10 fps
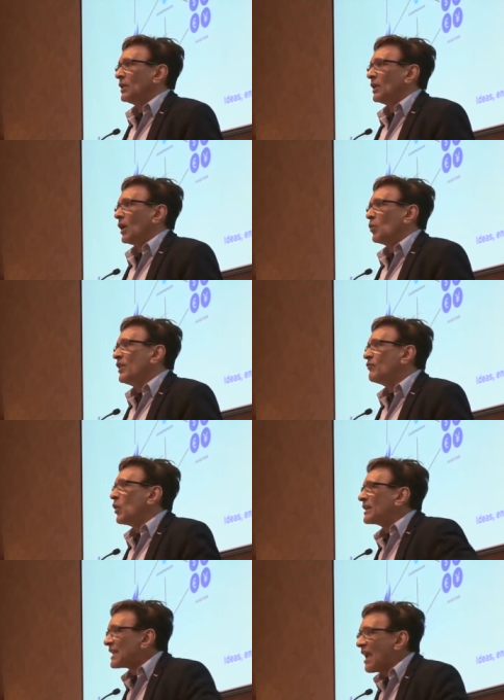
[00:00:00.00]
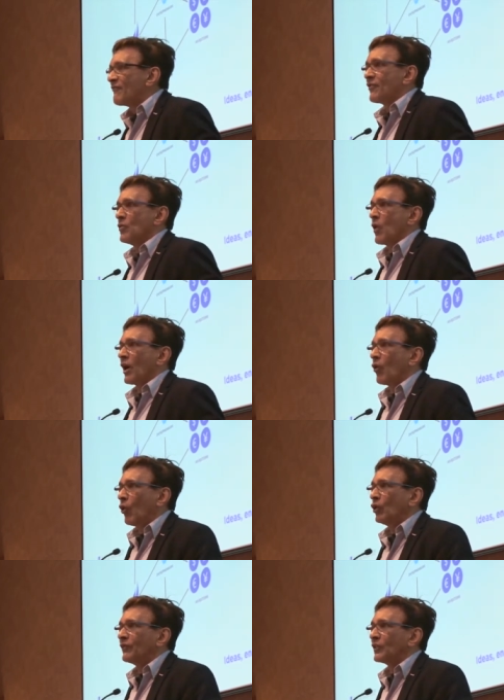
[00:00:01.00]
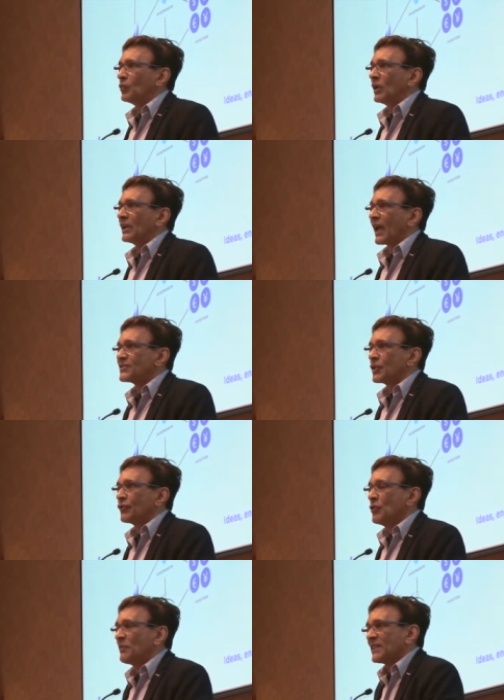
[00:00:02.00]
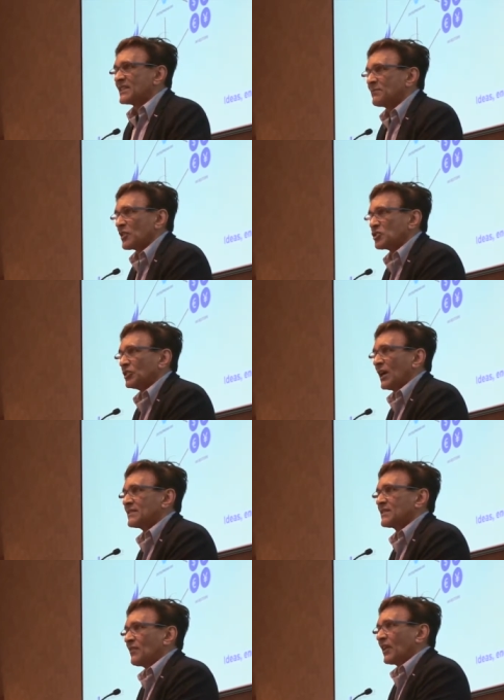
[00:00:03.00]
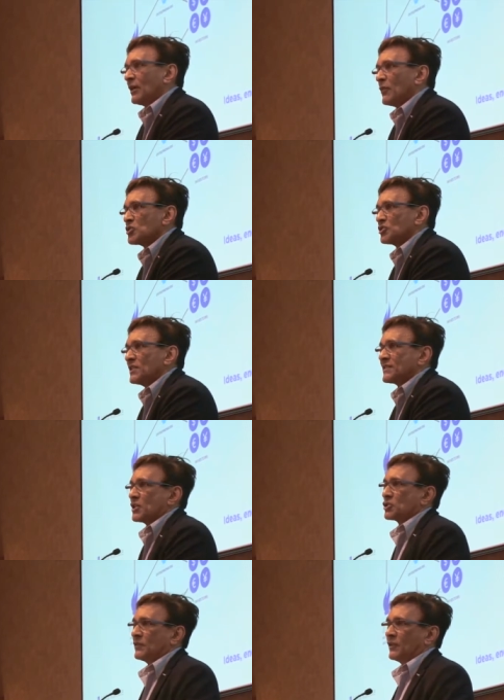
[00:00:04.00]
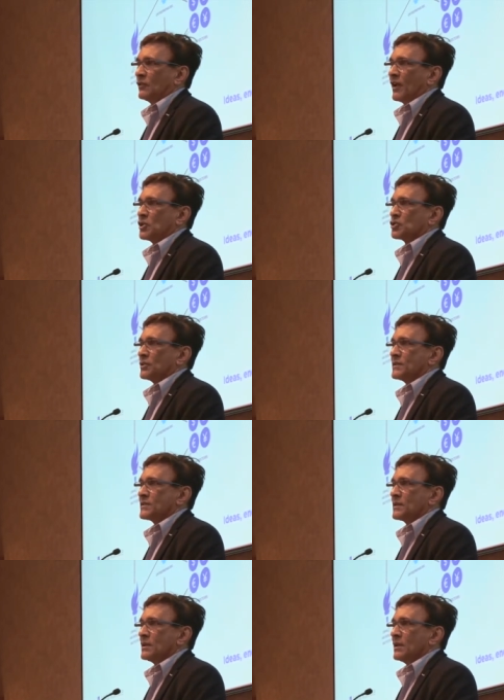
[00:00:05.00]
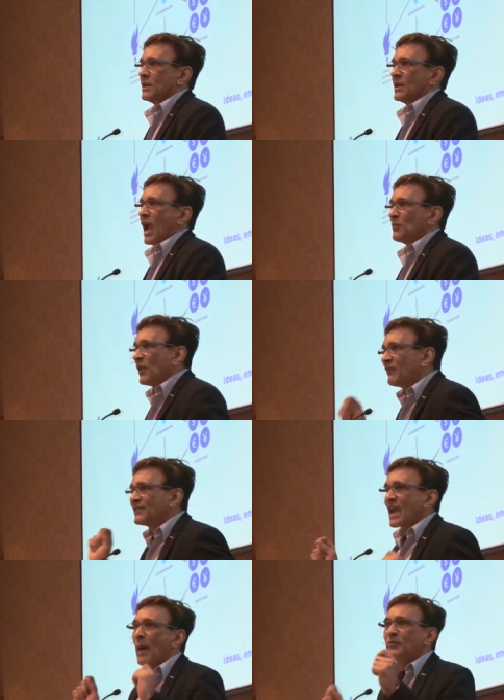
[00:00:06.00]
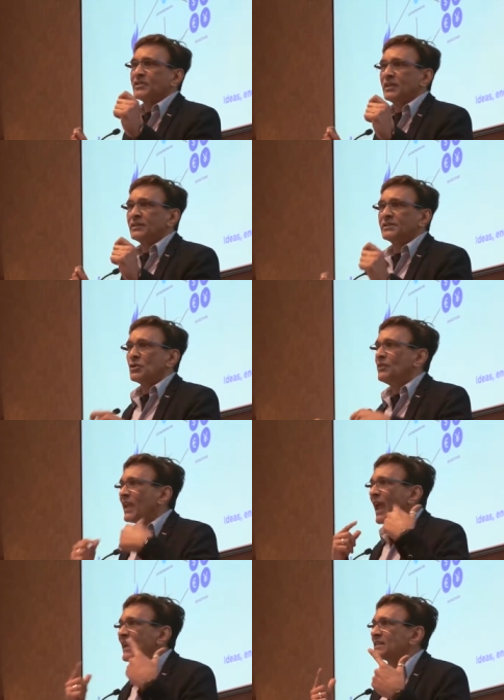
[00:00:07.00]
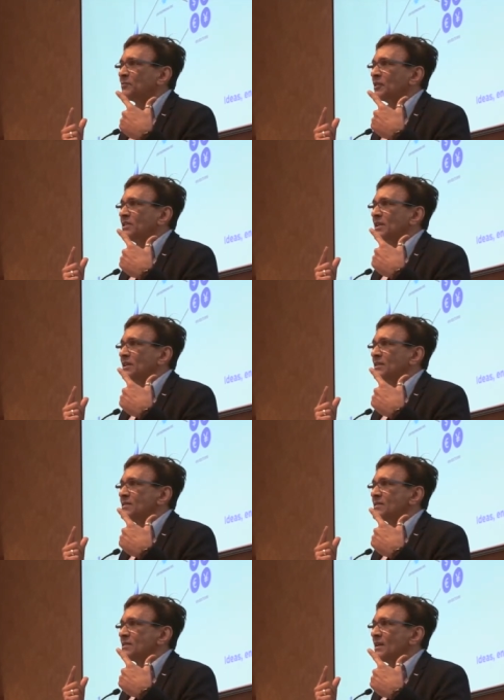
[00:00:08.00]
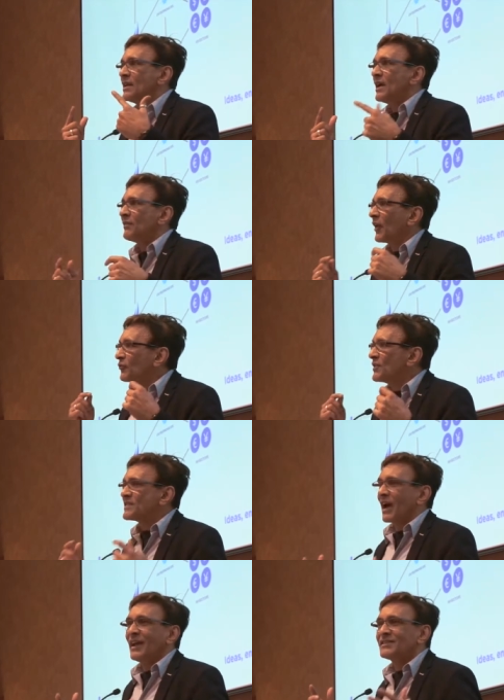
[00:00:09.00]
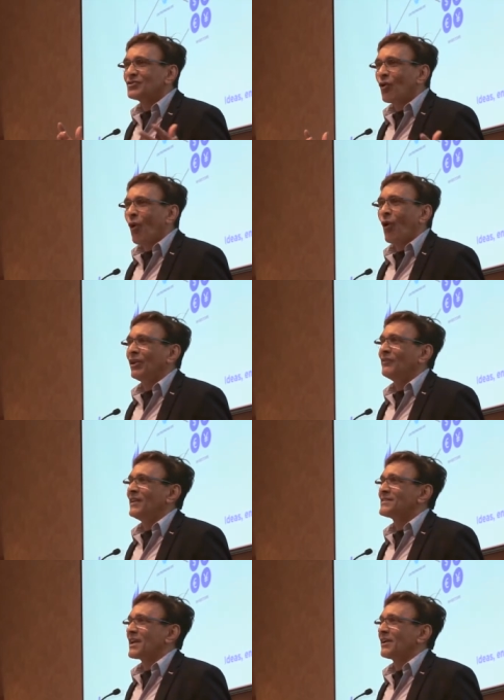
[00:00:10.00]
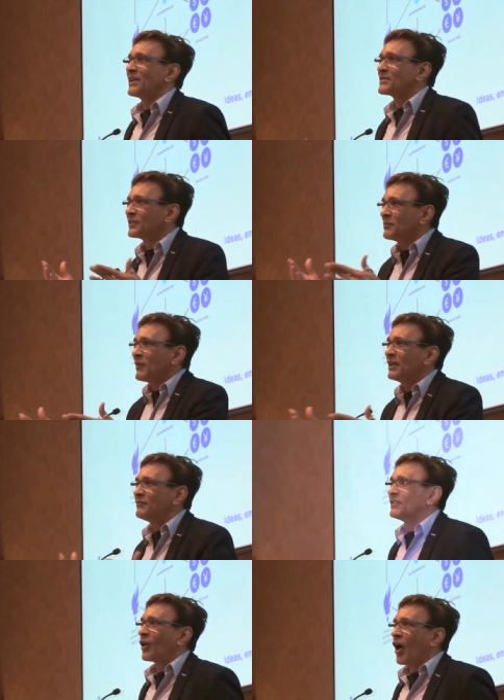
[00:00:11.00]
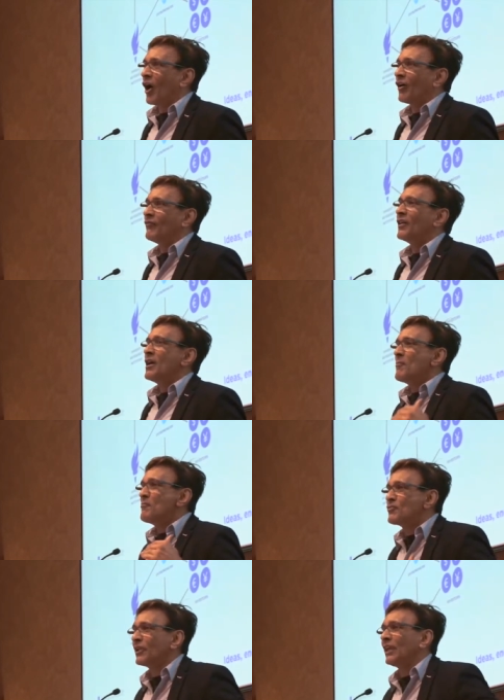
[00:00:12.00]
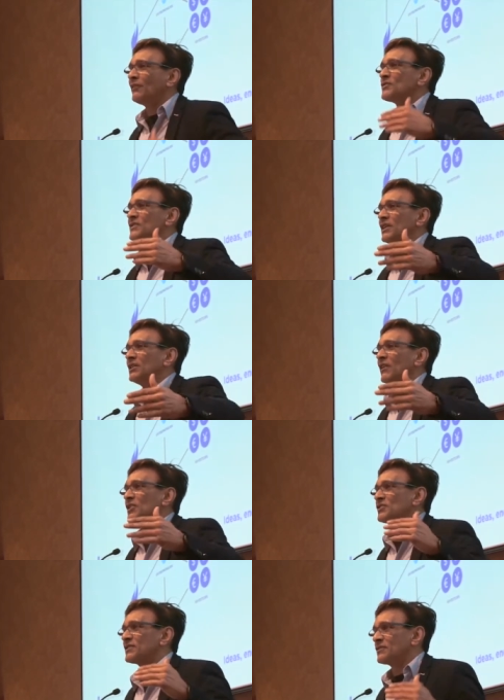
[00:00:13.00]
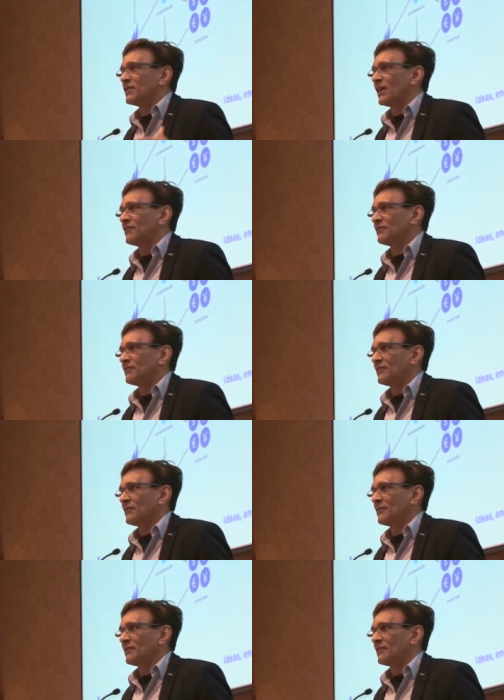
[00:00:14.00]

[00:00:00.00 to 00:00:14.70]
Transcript: Uh, we've worked everywhere, all over the world, as a group that specializes in the commercialization of innovations and we've tapped into the expertise that resides in all of these areas for the benefit of bringing those innovations to life.